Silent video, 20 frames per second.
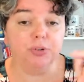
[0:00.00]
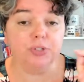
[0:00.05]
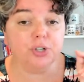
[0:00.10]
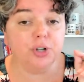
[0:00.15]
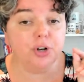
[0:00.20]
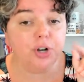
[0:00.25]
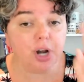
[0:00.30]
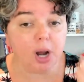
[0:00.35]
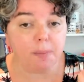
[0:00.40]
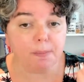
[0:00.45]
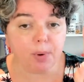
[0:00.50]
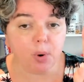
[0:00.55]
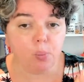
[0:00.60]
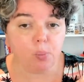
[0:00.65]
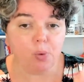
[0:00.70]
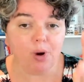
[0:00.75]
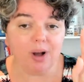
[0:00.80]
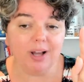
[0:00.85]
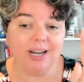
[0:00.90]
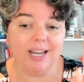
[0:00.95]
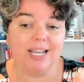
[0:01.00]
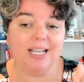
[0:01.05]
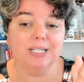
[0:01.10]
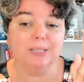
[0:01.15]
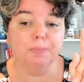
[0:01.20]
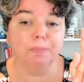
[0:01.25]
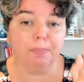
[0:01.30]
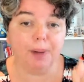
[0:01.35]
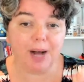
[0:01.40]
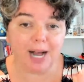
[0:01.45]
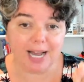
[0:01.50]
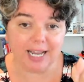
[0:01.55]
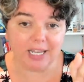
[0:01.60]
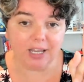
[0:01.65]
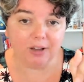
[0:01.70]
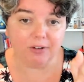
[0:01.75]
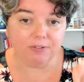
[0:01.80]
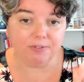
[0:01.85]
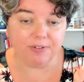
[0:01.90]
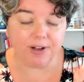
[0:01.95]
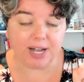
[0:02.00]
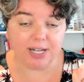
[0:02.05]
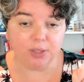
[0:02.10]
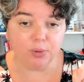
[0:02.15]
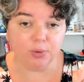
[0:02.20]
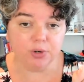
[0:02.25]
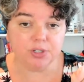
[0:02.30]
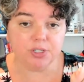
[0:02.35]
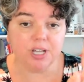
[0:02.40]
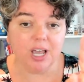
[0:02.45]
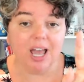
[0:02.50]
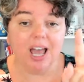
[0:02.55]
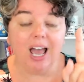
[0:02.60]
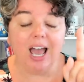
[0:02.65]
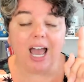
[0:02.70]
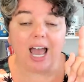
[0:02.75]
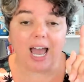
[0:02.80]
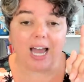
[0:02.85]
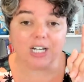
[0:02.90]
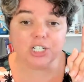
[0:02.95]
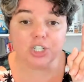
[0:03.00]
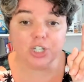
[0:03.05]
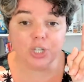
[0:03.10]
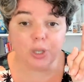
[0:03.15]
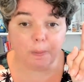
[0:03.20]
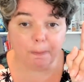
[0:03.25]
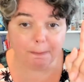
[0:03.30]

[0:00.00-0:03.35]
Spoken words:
So number 1 is buying followers, actually